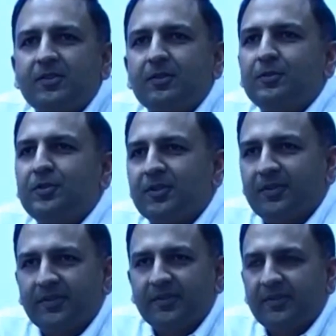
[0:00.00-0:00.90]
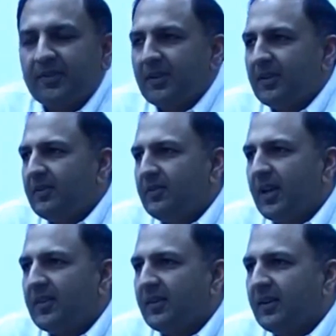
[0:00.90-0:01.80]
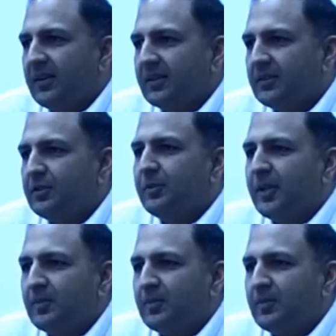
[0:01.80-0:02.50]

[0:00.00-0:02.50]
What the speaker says: solutions chasing too